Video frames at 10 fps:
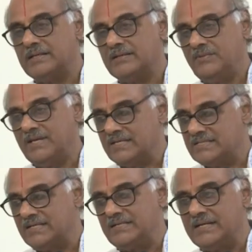we
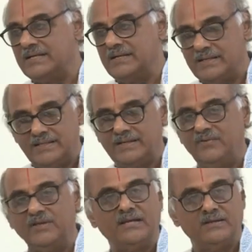consulted, and then
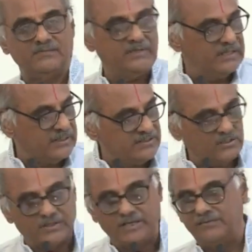we
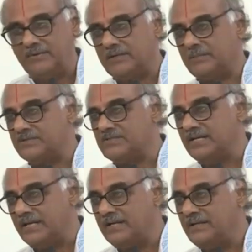are
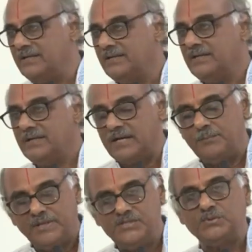presenting it.
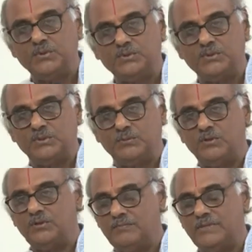And please go through the
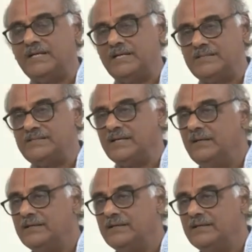book, but it is a